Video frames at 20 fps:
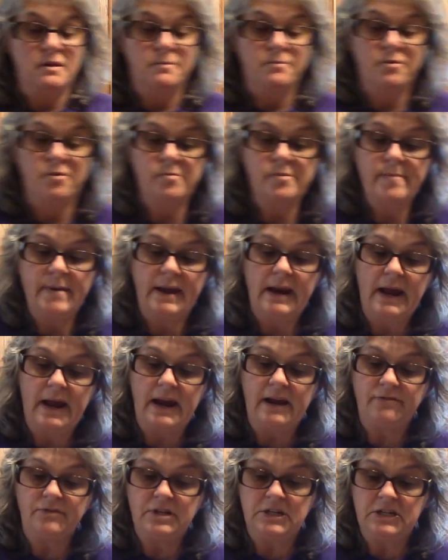probably about a
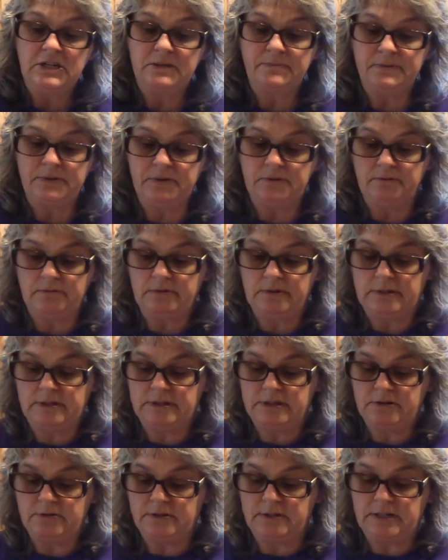half teaspoon
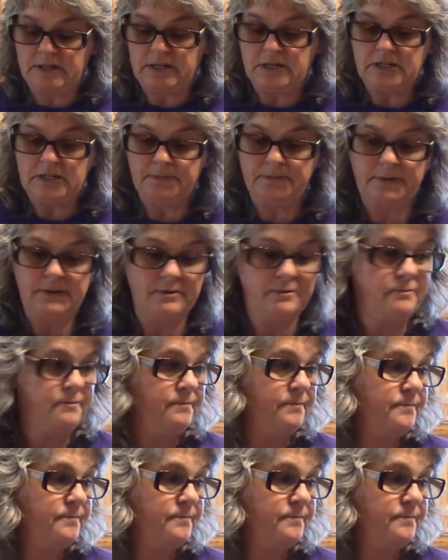to a teaspoon.